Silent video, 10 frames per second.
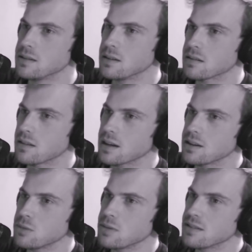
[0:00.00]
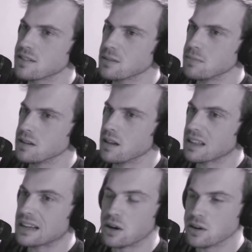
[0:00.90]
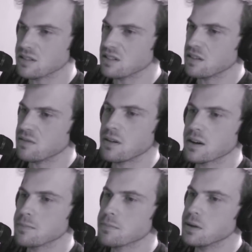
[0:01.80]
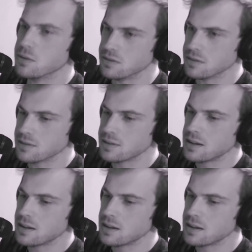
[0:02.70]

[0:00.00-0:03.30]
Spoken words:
and it's like nobody's gonna be like, that artist is a fucking poser.